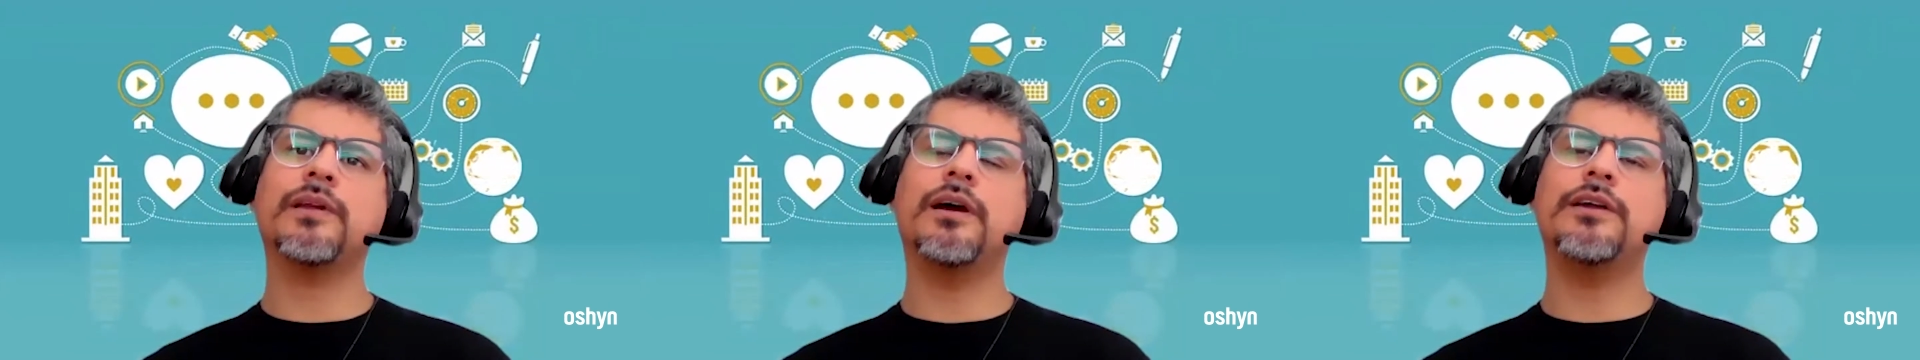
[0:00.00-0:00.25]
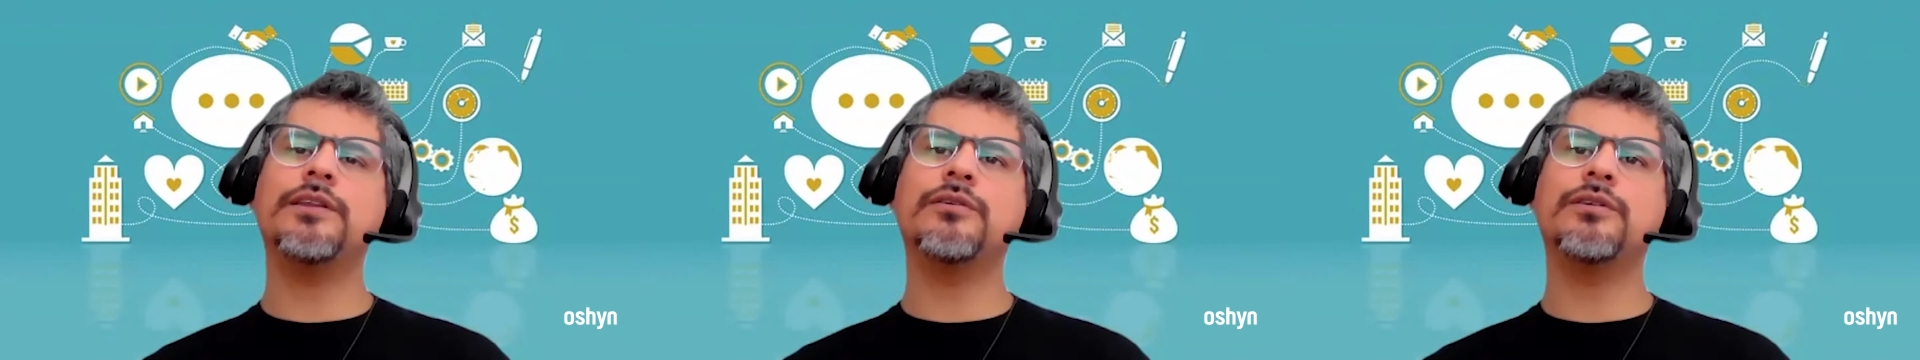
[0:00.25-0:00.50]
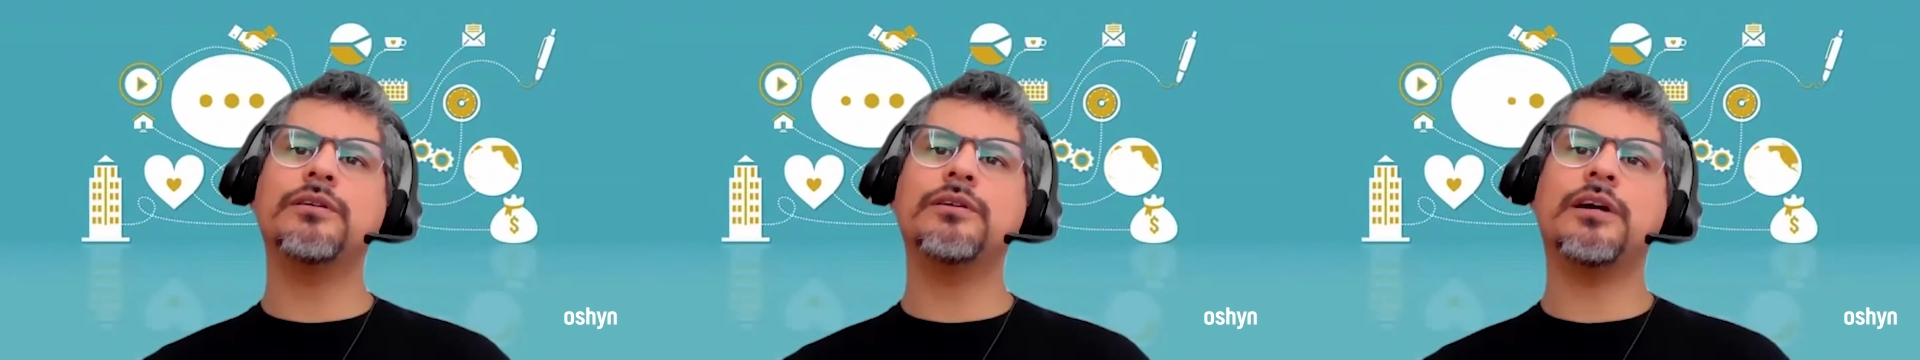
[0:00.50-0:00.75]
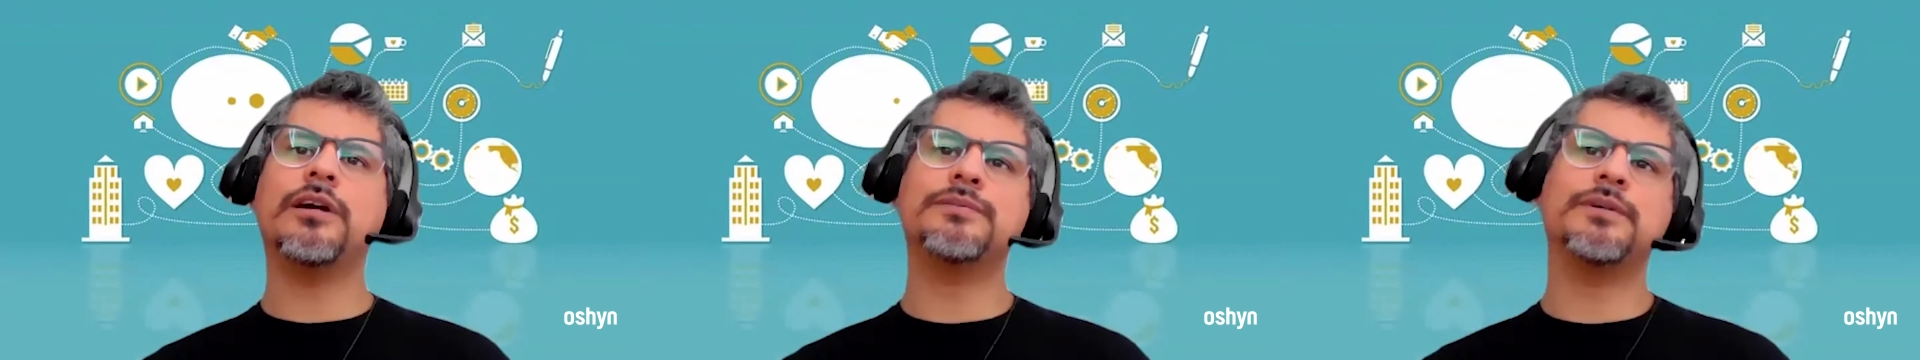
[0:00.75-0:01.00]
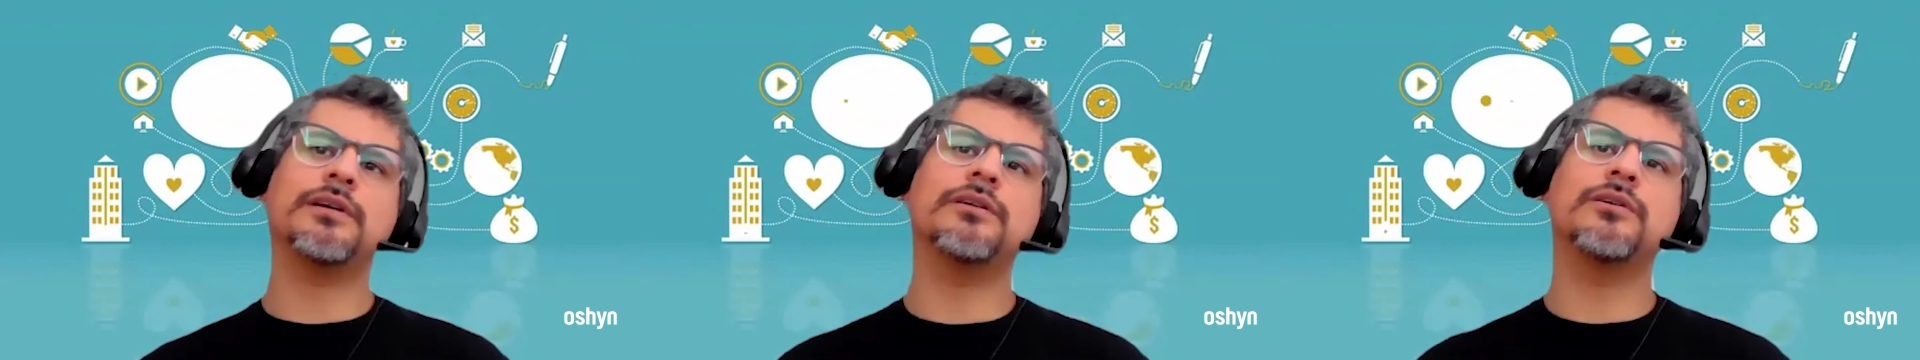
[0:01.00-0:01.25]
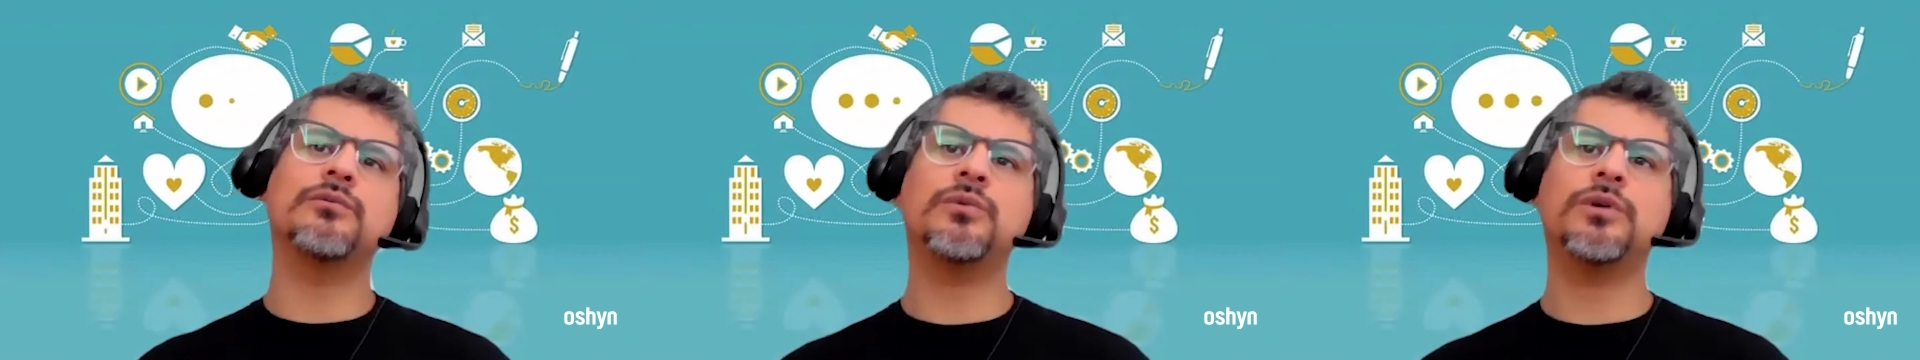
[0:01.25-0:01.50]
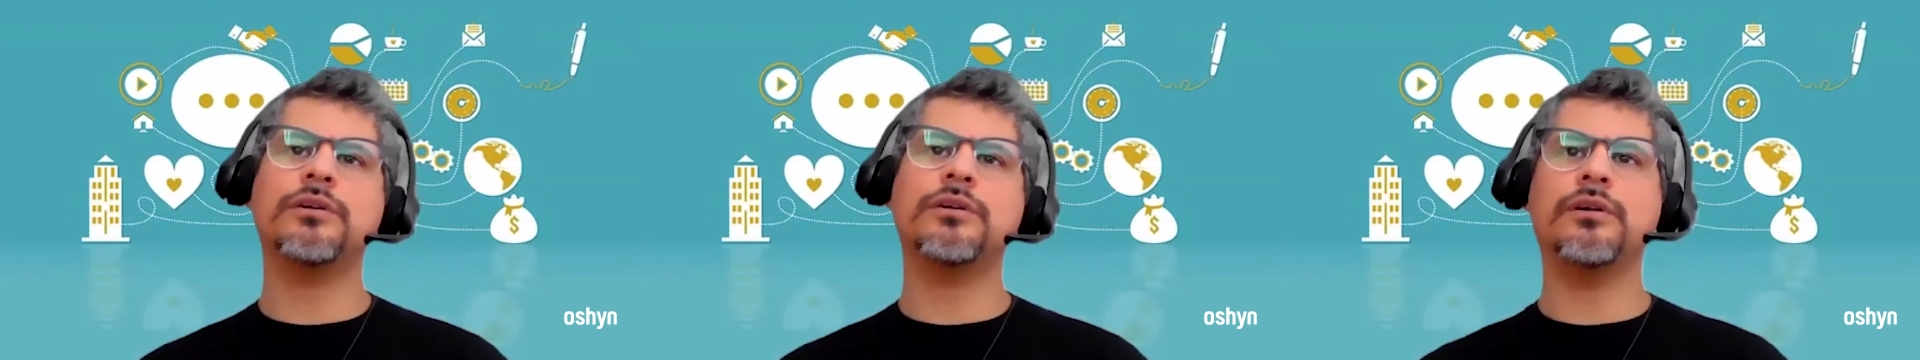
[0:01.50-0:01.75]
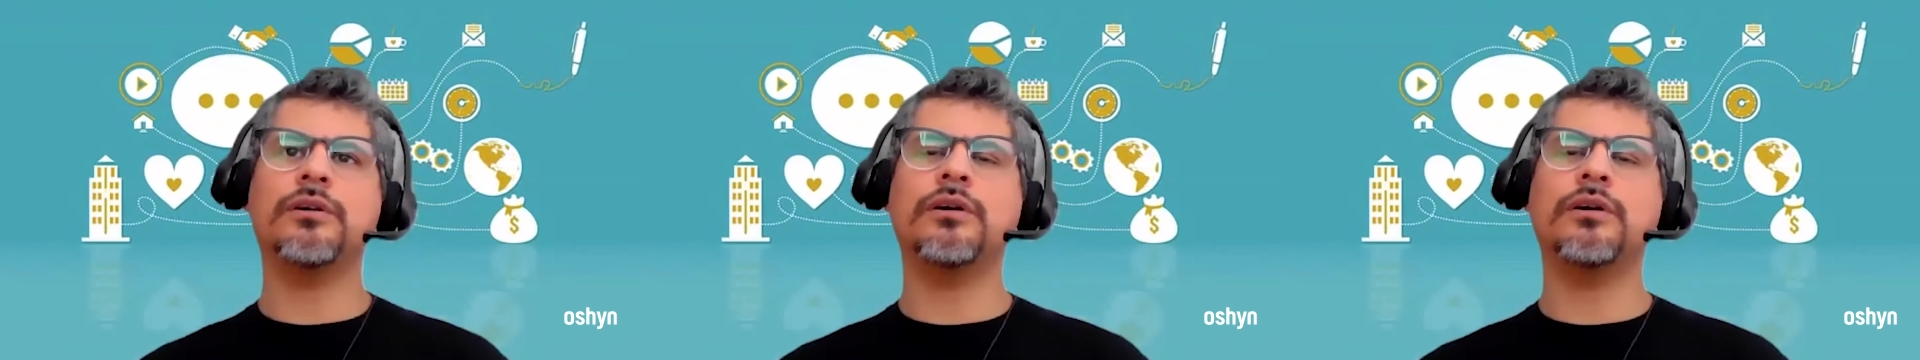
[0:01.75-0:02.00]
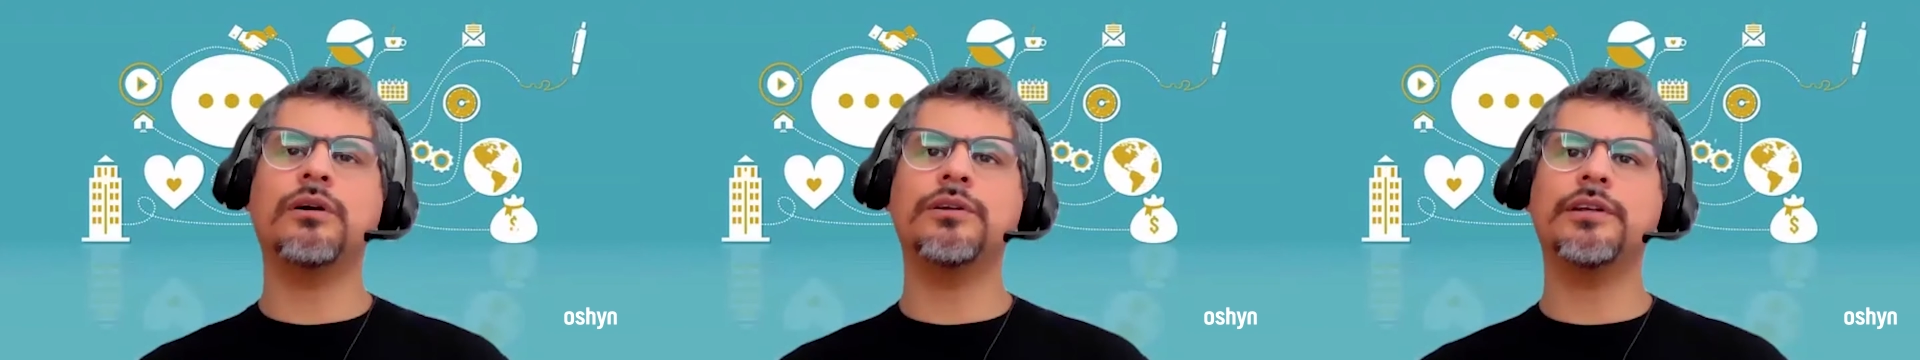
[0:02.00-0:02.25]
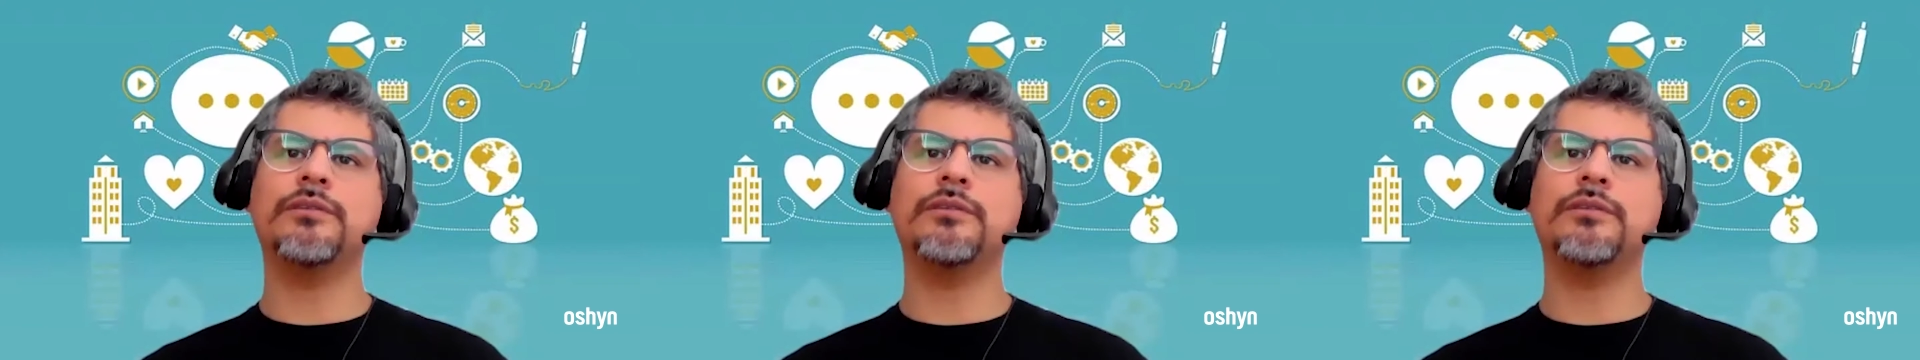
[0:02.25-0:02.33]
I know that there has been a lot of work on that